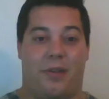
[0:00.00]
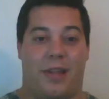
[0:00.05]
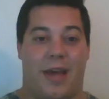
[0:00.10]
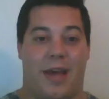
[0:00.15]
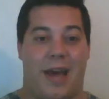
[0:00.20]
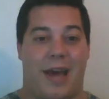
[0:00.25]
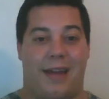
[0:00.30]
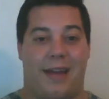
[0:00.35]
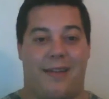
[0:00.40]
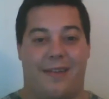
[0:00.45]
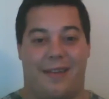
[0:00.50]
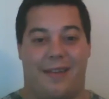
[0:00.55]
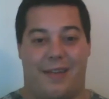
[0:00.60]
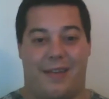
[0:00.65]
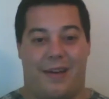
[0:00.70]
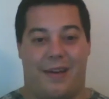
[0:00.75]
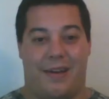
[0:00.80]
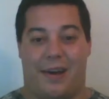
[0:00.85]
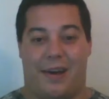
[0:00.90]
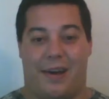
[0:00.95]
to that.
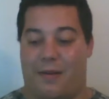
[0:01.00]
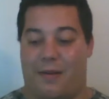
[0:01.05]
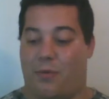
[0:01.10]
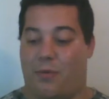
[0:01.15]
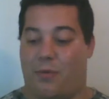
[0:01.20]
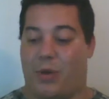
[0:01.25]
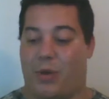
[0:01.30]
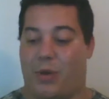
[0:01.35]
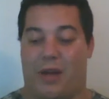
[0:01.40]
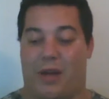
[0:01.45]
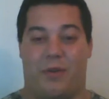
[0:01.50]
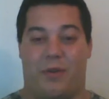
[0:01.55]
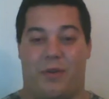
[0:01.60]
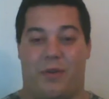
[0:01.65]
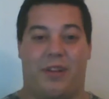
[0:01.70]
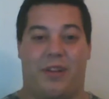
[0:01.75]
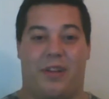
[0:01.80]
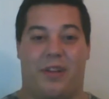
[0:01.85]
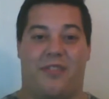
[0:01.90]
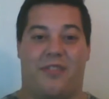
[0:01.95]
We love
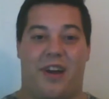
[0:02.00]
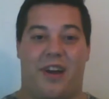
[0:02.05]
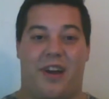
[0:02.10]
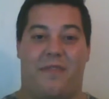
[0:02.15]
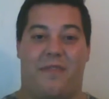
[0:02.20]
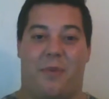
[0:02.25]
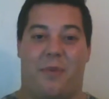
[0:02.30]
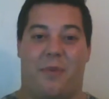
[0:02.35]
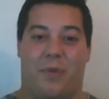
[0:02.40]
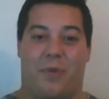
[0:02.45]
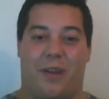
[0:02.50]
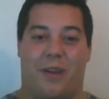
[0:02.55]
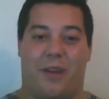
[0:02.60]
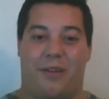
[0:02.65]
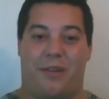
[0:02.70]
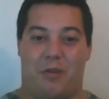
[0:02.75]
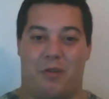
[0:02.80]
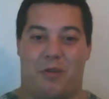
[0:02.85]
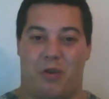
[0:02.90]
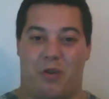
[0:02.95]
doing this stuff, but
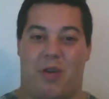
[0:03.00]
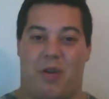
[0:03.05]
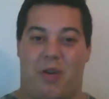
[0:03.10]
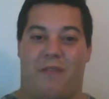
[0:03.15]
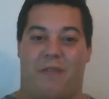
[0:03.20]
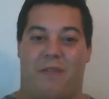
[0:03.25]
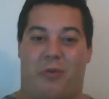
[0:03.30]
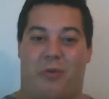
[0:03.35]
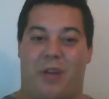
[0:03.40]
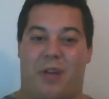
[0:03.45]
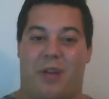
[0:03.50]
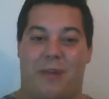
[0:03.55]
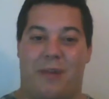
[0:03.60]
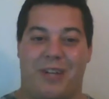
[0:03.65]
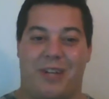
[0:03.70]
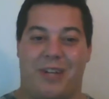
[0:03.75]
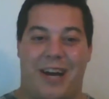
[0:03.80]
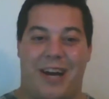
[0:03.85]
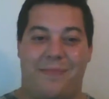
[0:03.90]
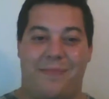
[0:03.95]
we do it around
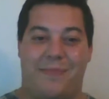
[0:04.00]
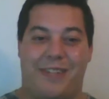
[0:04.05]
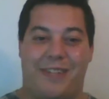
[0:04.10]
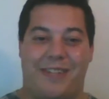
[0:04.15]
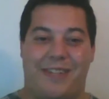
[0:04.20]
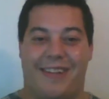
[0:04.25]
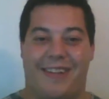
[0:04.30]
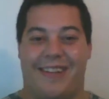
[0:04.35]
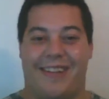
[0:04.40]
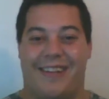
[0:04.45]
full-time jobs,